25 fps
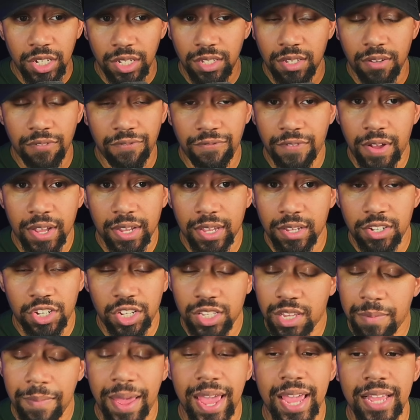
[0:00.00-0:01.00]
She's
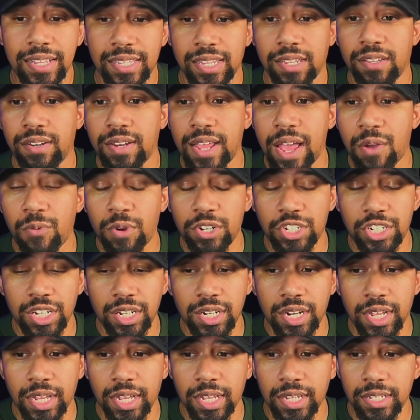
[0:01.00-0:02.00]
amazing at what
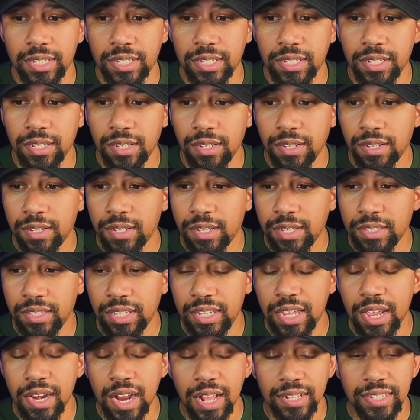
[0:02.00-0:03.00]
she does.
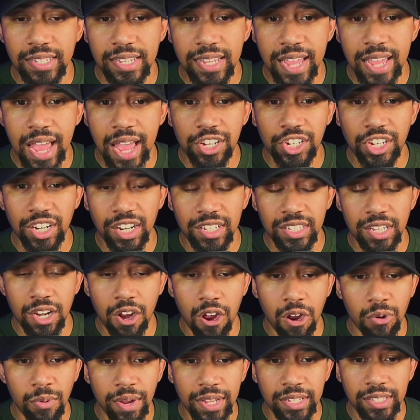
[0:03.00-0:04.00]
The enunciation
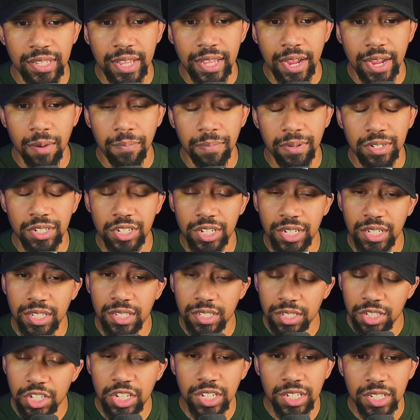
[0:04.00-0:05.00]
isn't always there, but
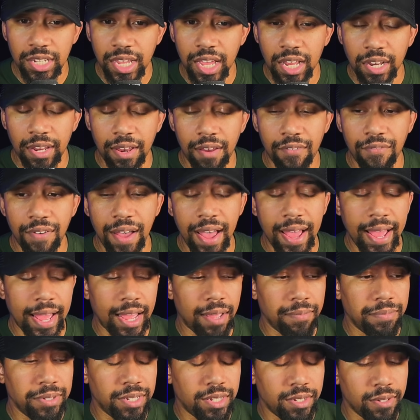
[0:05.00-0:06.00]
she's killing the
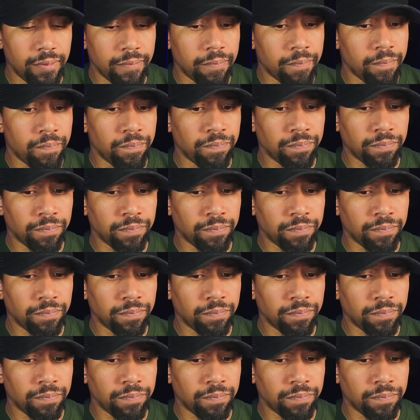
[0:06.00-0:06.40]
vibes.